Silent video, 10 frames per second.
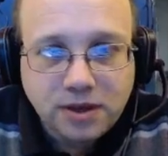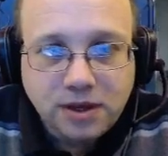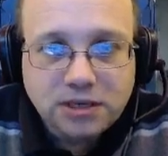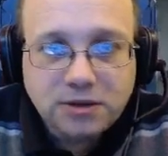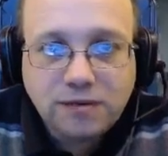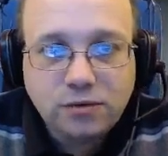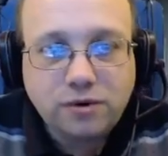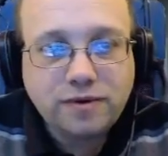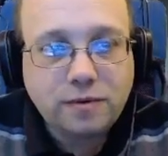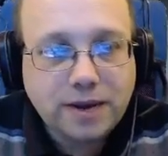So we have all
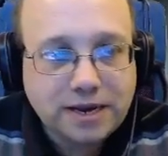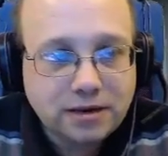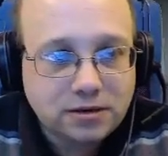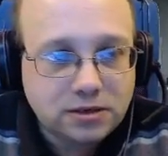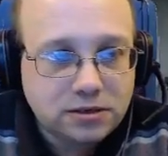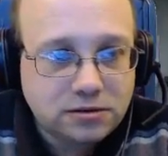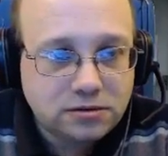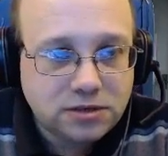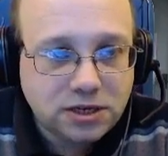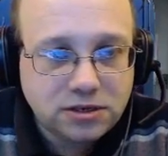of our wagons.
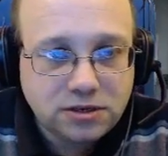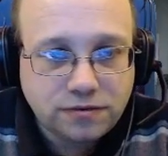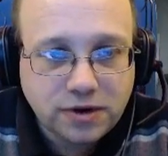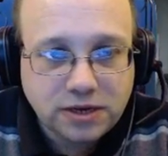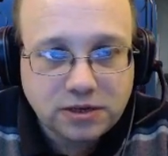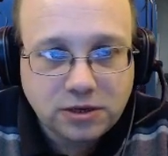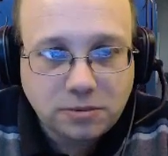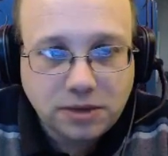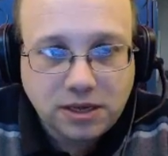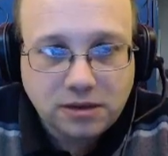Dunster Freight
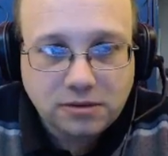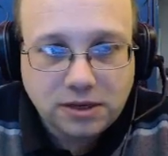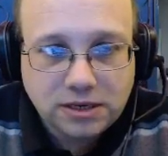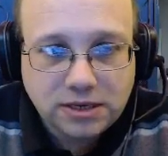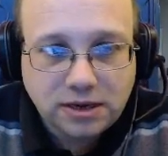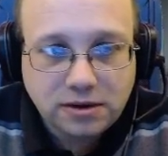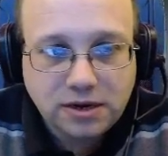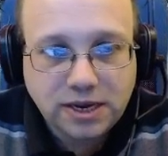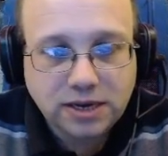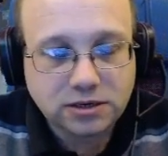stop here is our
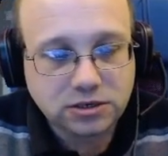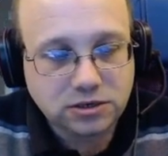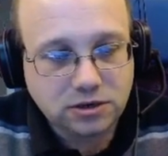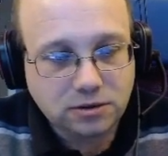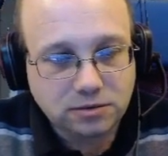next stop. So